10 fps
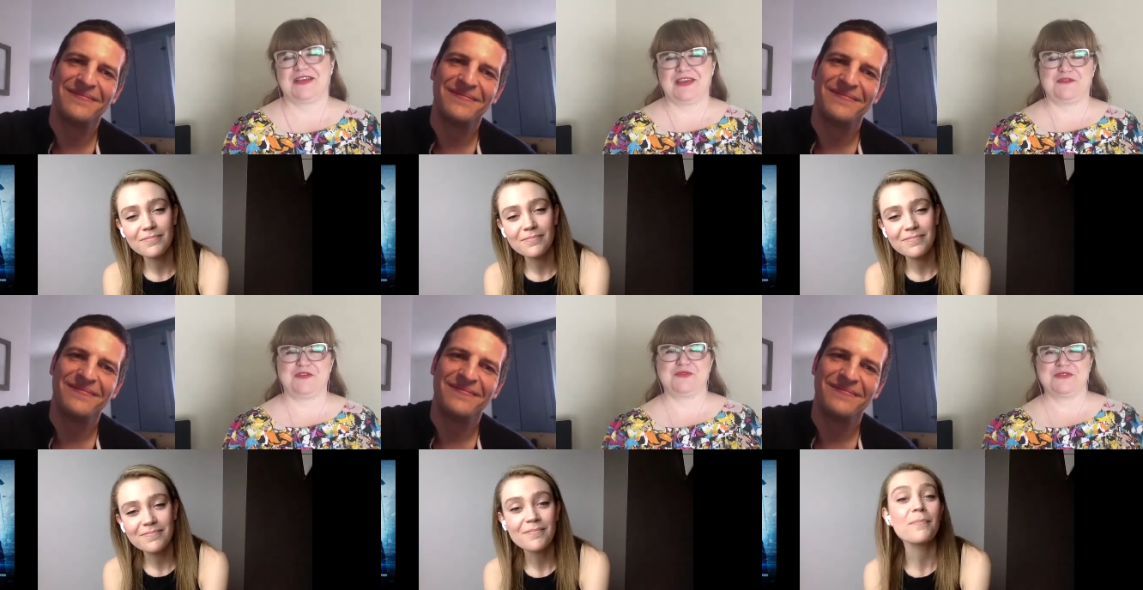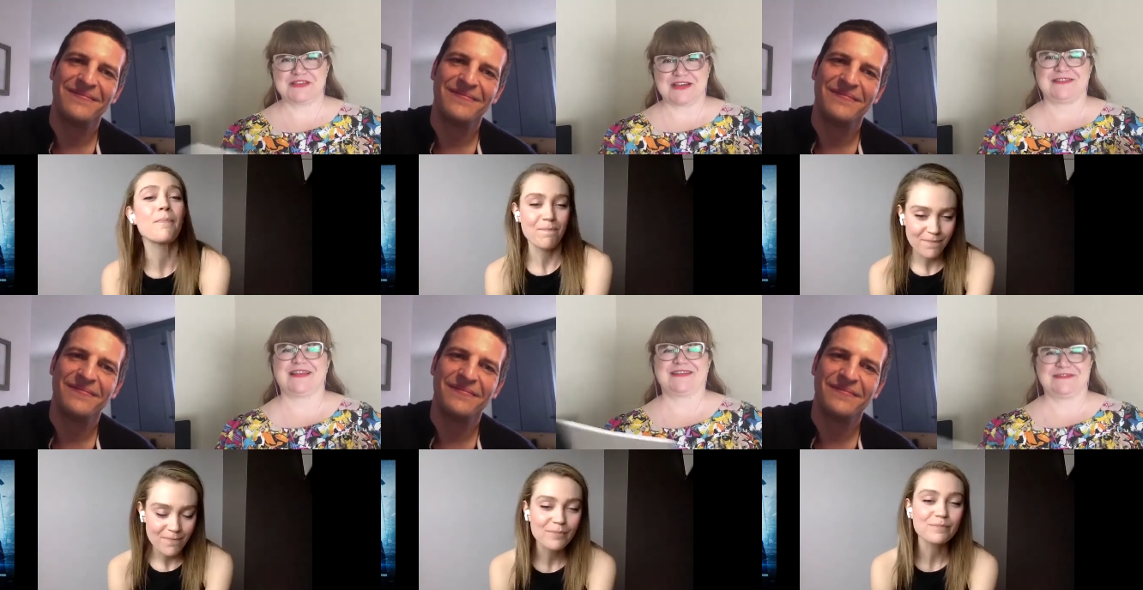Speaker 1: If you start
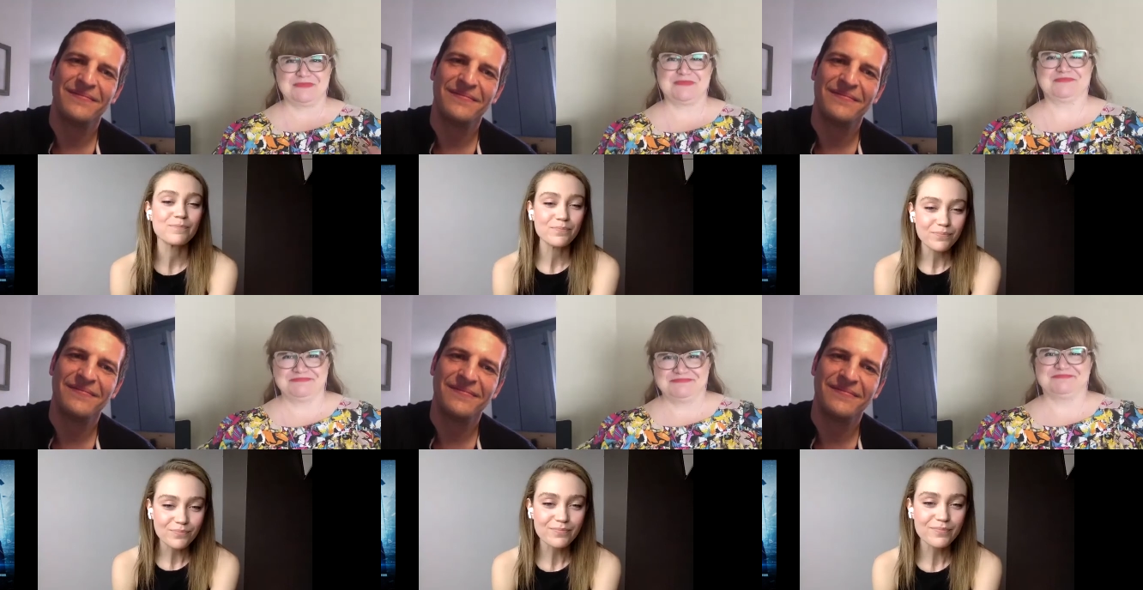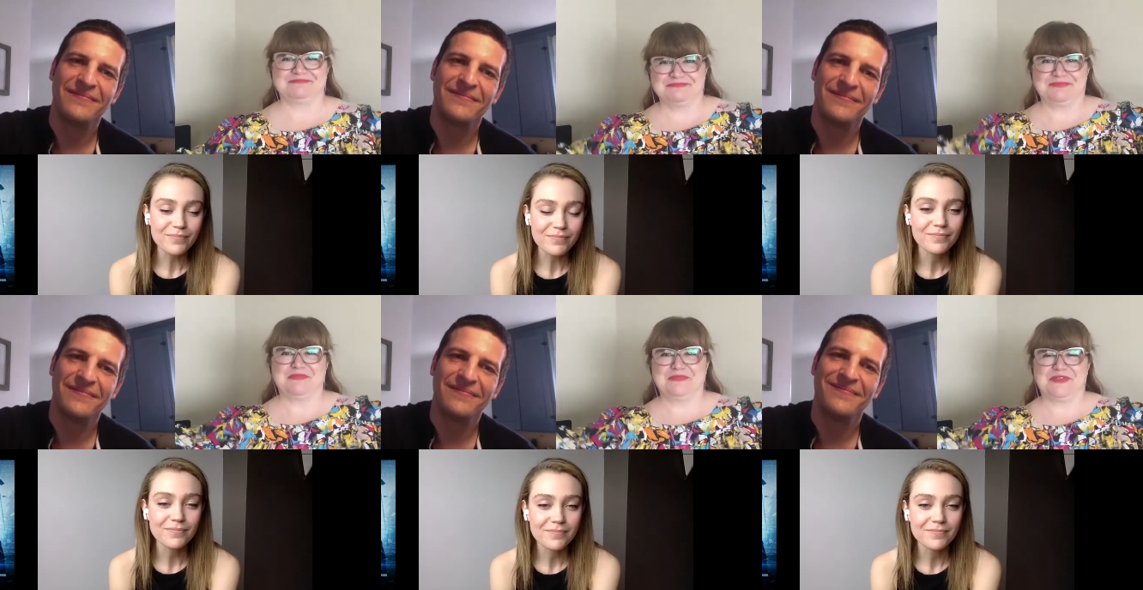like
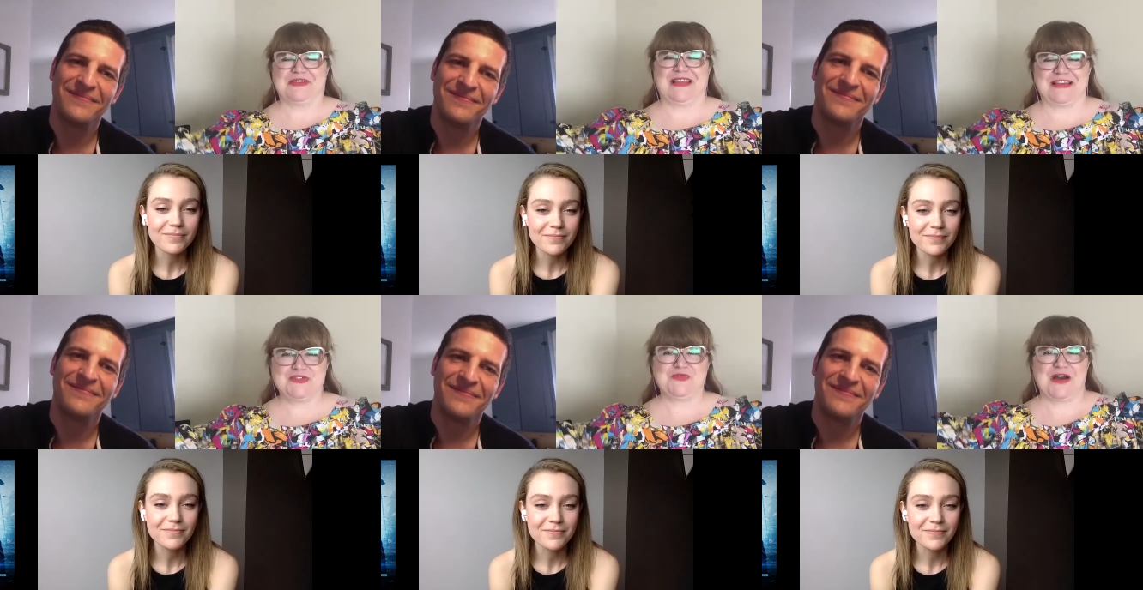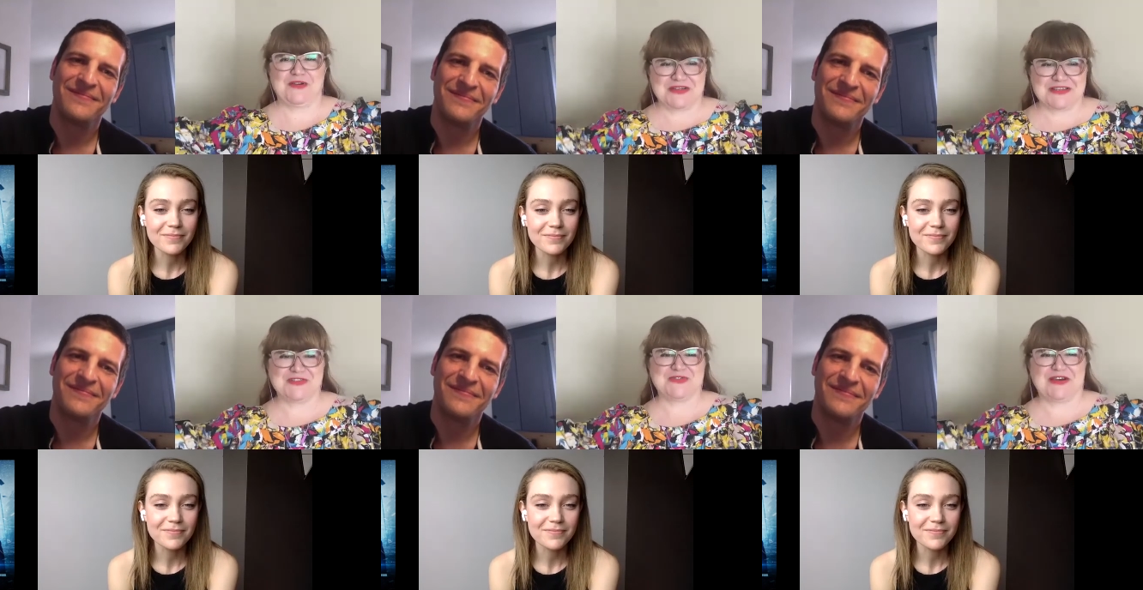putting like two
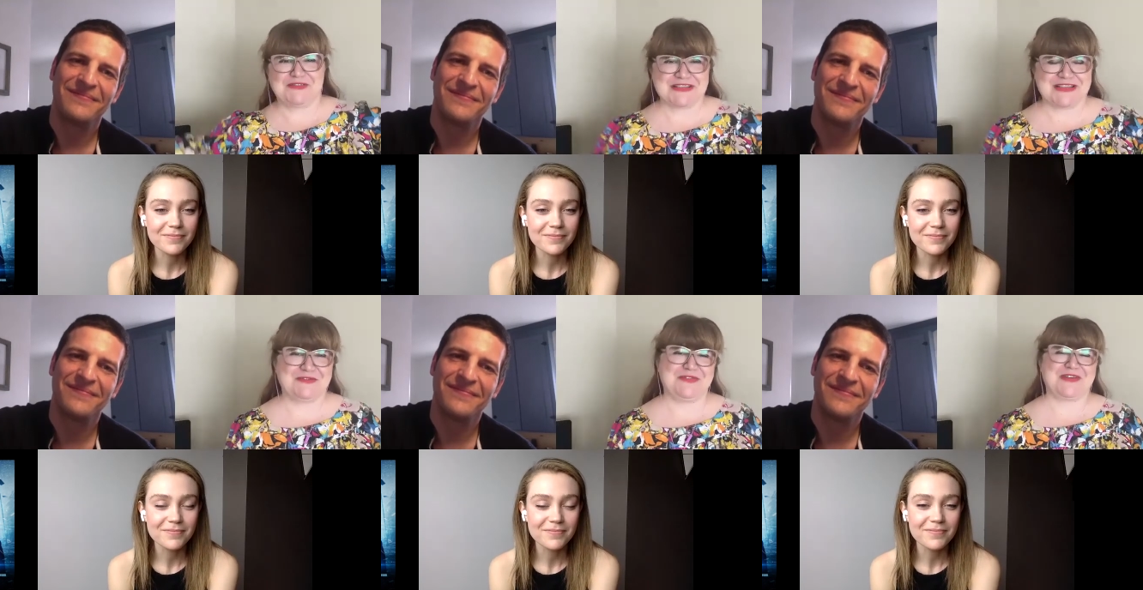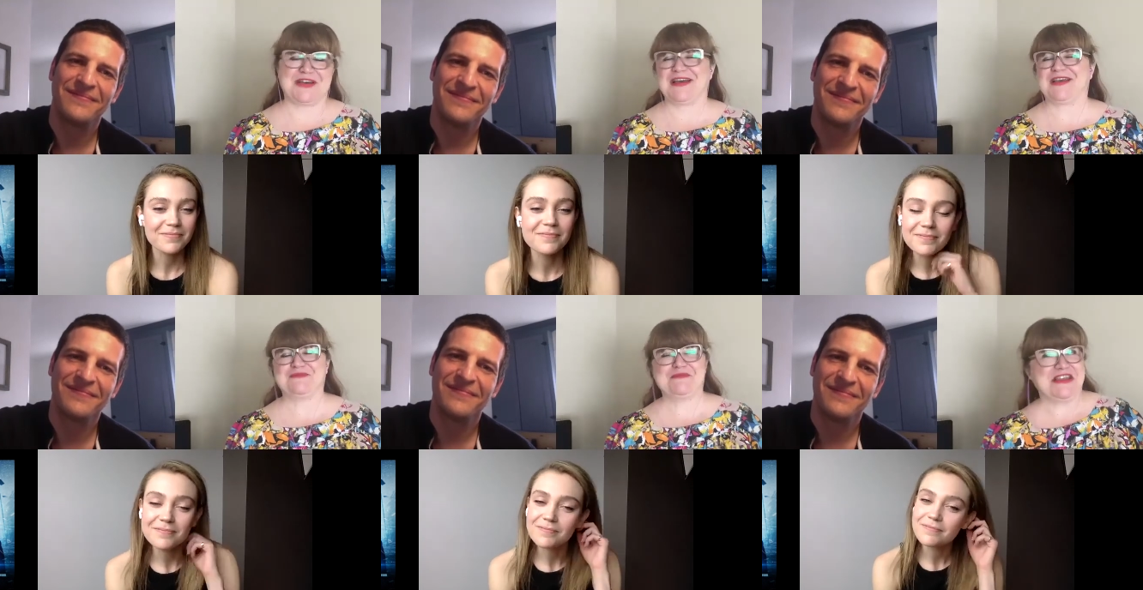hours, two hours and
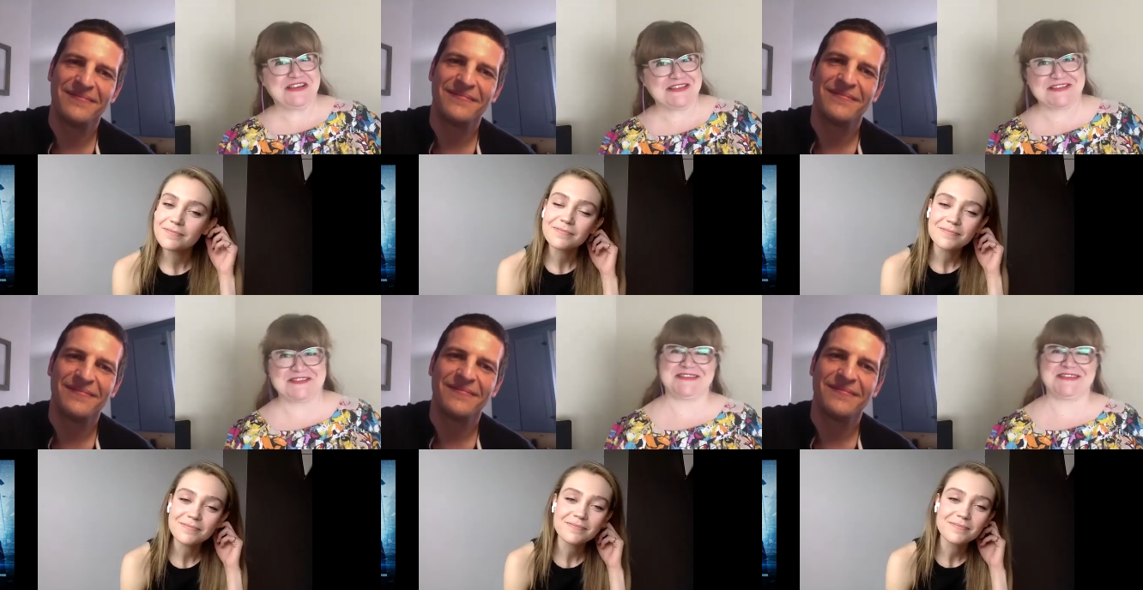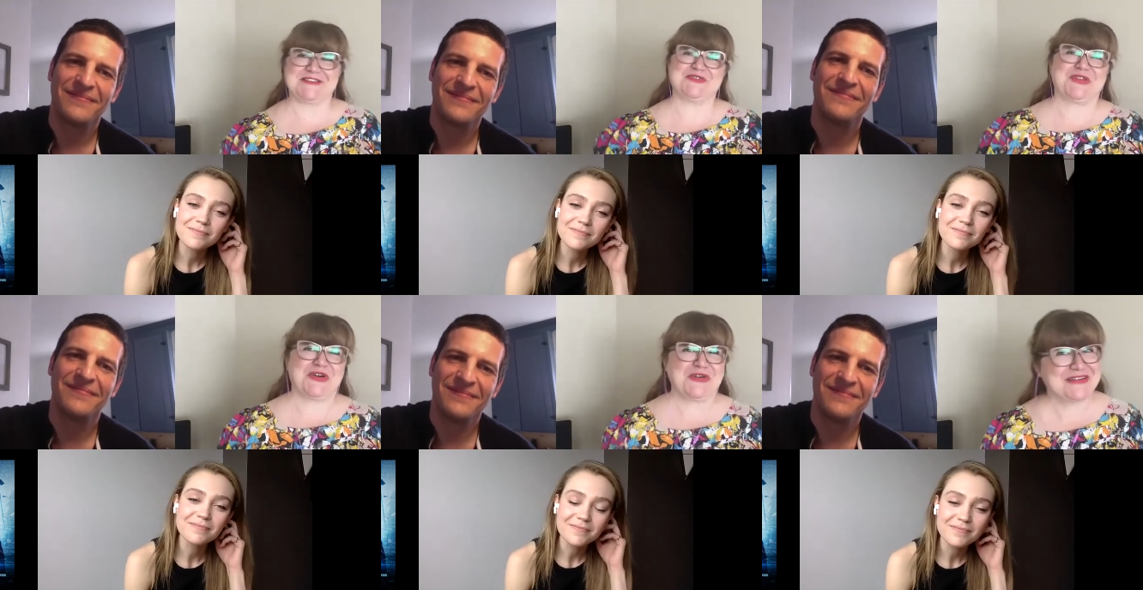five minutes. It's too
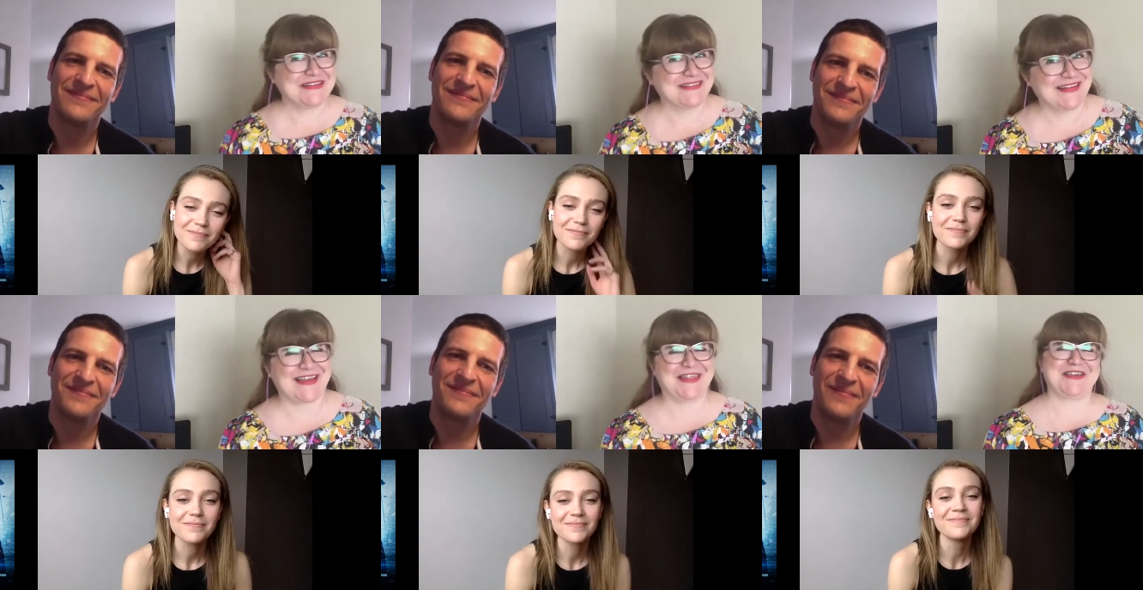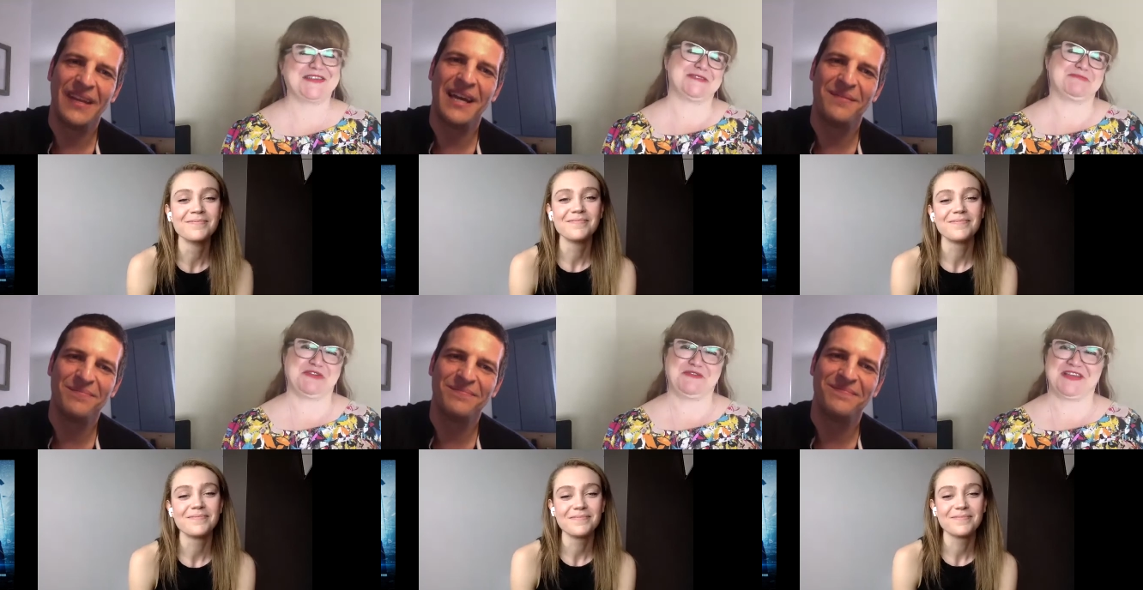long. I think it's
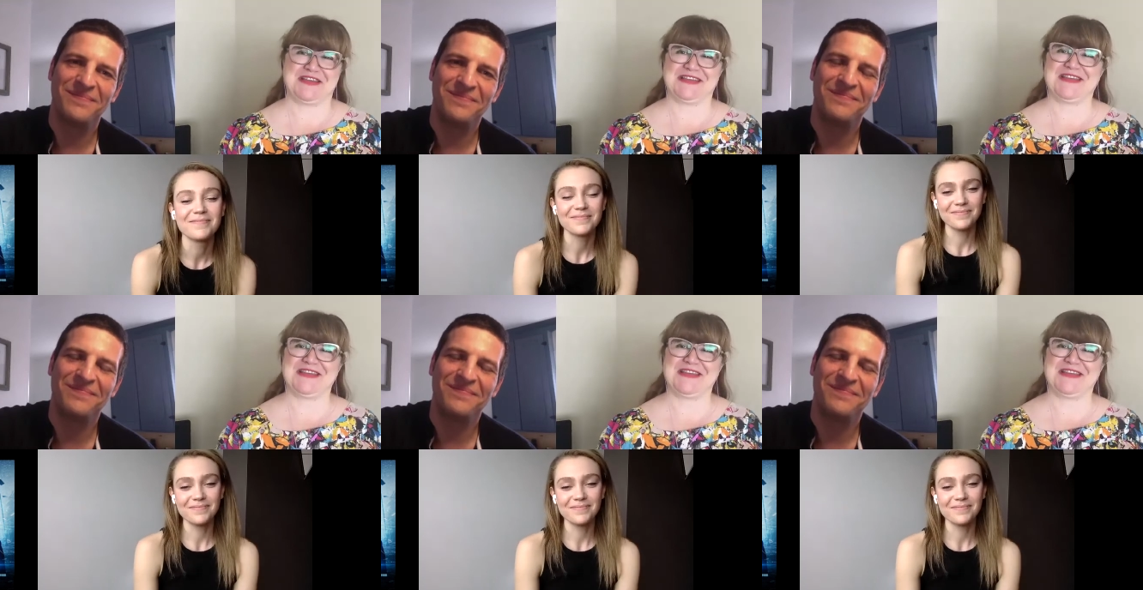perfect.